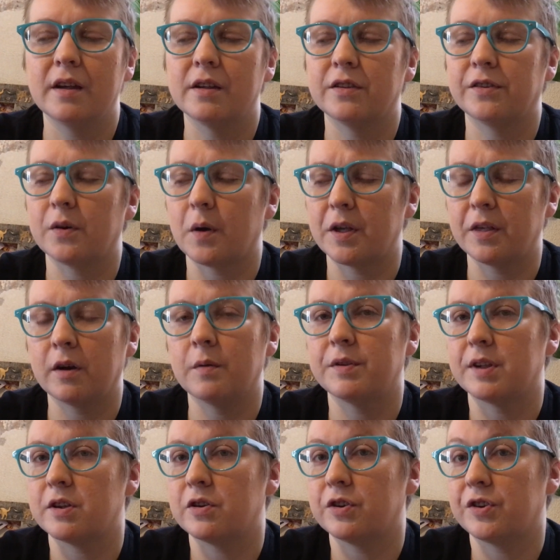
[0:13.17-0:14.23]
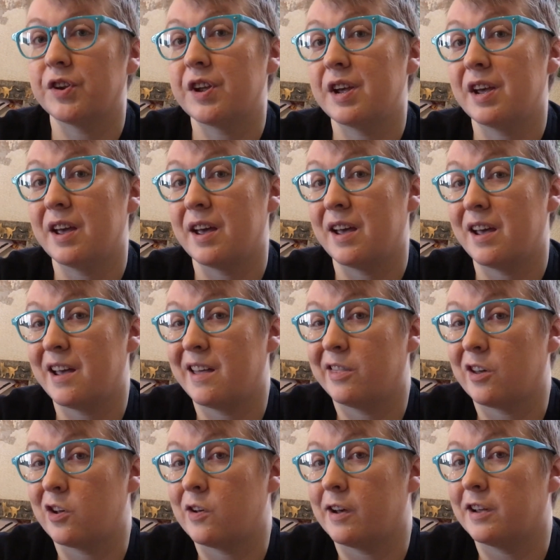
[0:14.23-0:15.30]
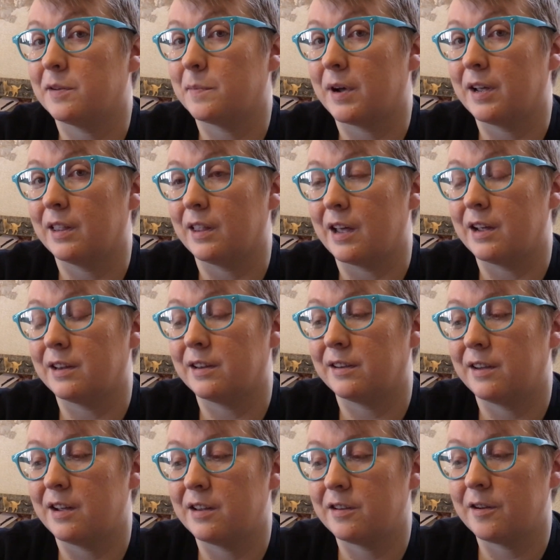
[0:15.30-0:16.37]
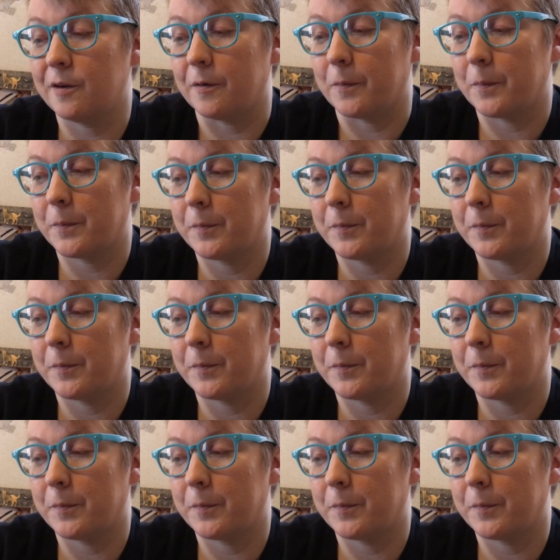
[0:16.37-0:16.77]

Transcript: So I thought it was interesting and thought you guys might like to see it too.